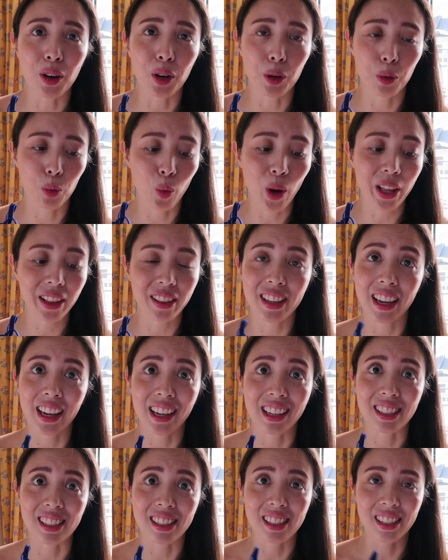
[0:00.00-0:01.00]
on wet
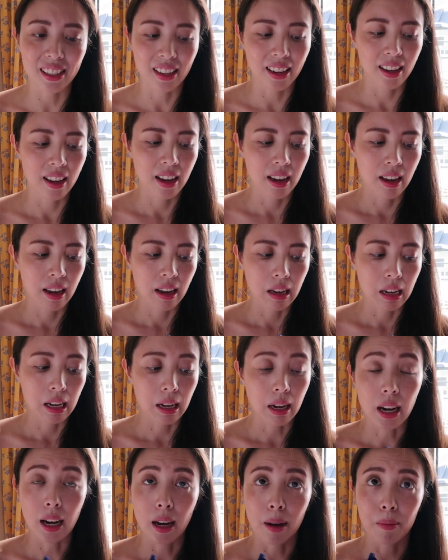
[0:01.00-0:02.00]
days.
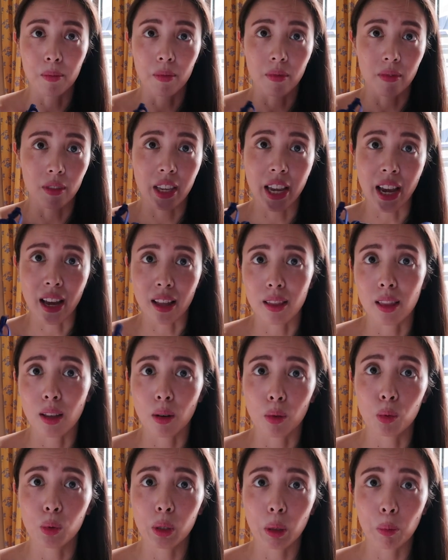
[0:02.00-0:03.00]
Yeah,
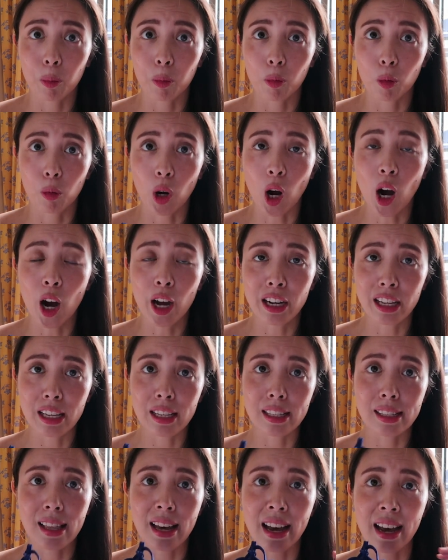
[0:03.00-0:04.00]
the only con
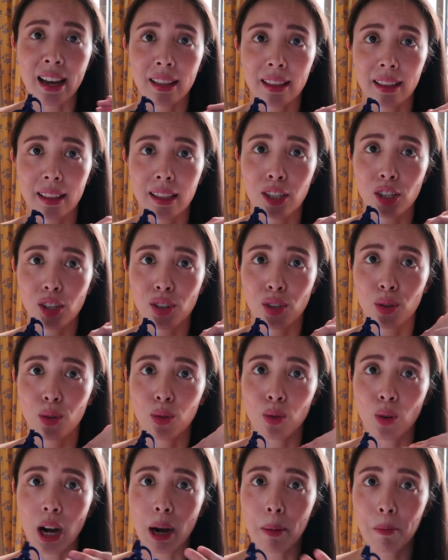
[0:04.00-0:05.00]
is that the
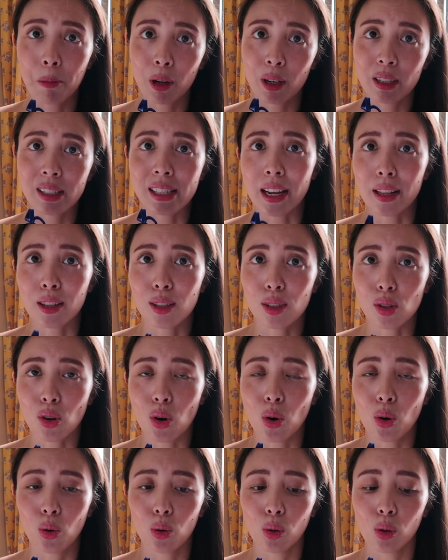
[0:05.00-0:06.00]
shoe upper tends to
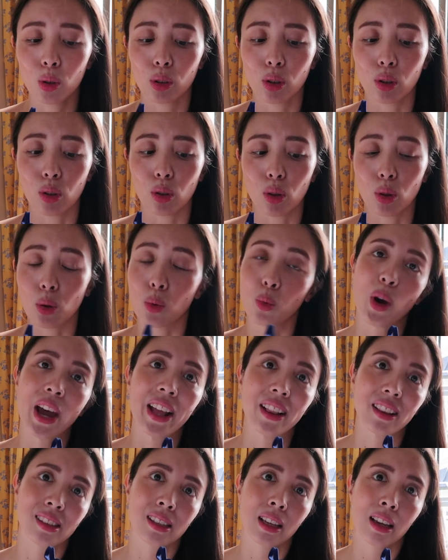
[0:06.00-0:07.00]
hold the
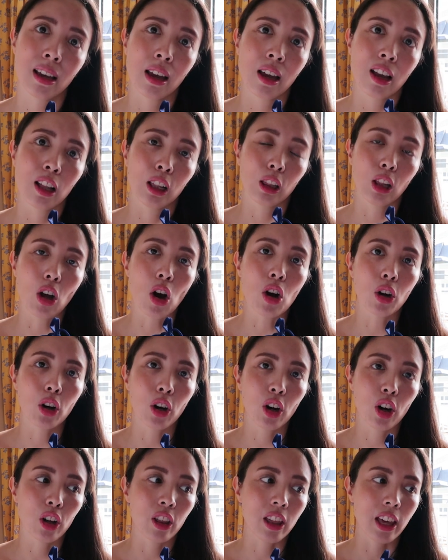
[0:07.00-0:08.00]
wet
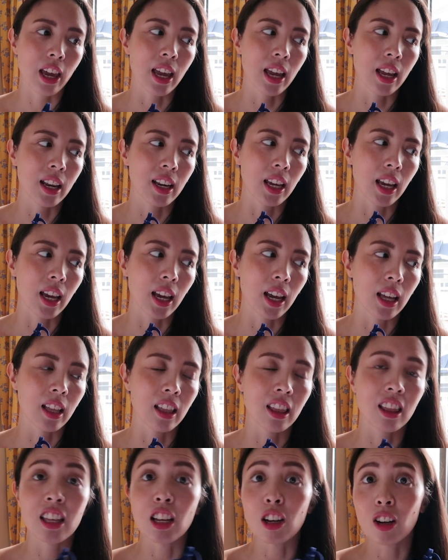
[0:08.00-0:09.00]
longer than
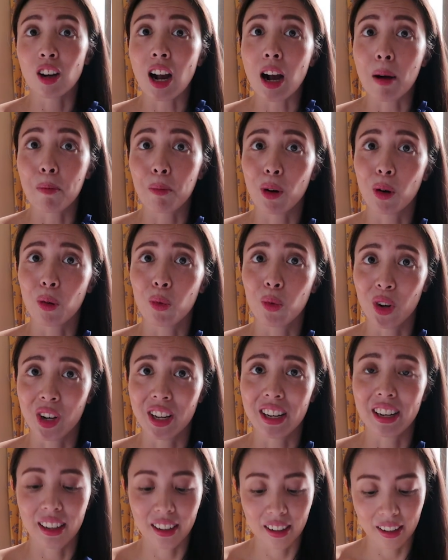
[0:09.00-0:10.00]
a thinner upper
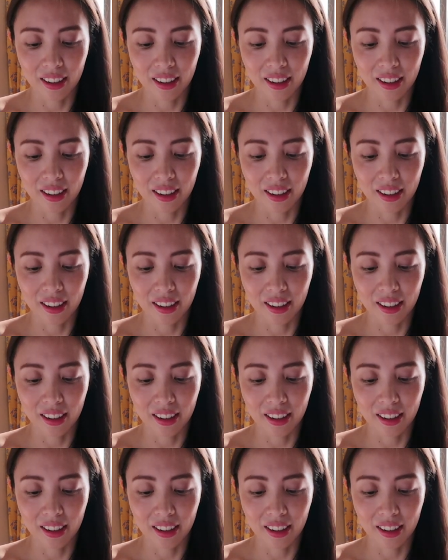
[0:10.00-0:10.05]
would.